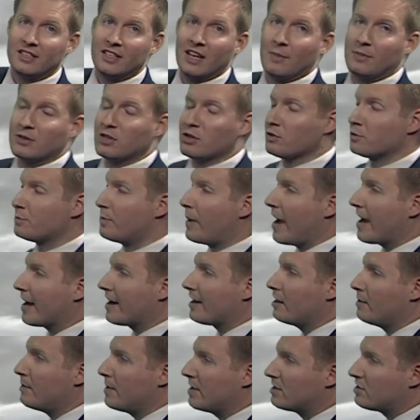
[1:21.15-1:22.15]
Temperatures
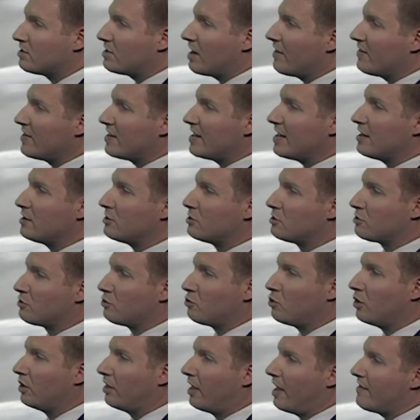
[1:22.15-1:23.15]
back in the mid 70s
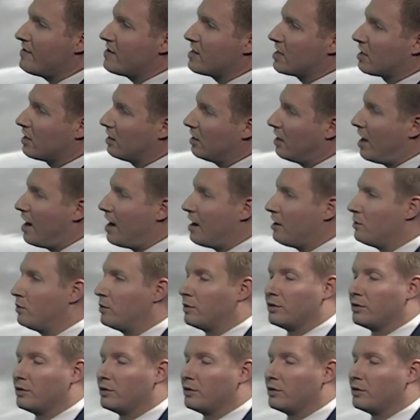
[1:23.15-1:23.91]
through 11 o'clock.